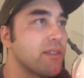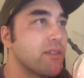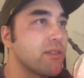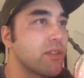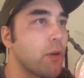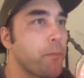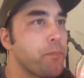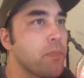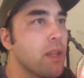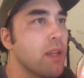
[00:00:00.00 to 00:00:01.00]
years ago.
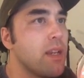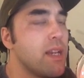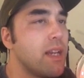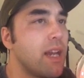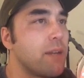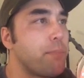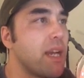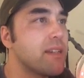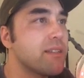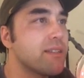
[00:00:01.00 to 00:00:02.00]
And
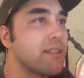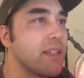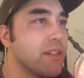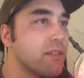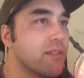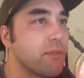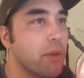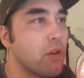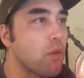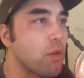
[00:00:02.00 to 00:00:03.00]
pendants and needles of
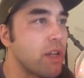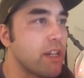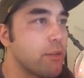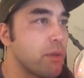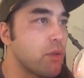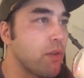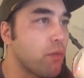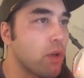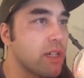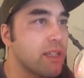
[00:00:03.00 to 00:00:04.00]
bone were dated between
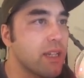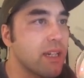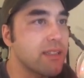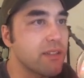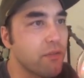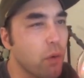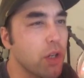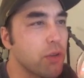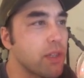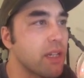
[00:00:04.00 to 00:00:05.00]
49,000 to
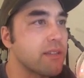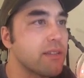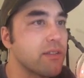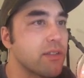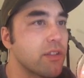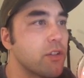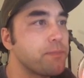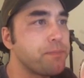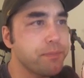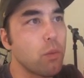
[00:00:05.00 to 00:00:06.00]
43,000 years ago.
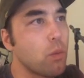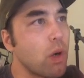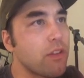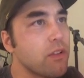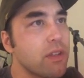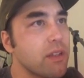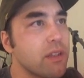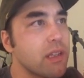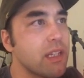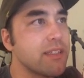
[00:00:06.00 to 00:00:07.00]
Whether the,
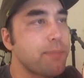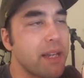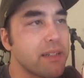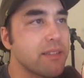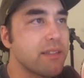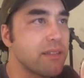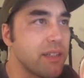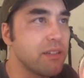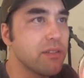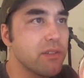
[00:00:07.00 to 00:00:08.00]
these pendants and
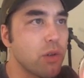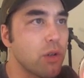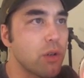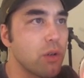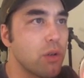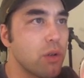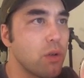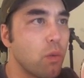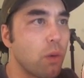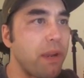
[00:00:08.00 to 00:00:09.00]
needles were
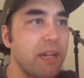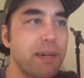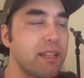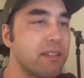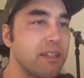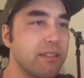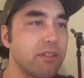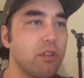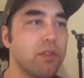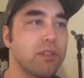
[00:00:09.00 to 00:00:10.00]
were made by the
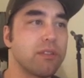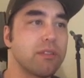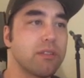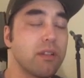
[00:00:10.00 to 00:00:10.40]
Denisovans,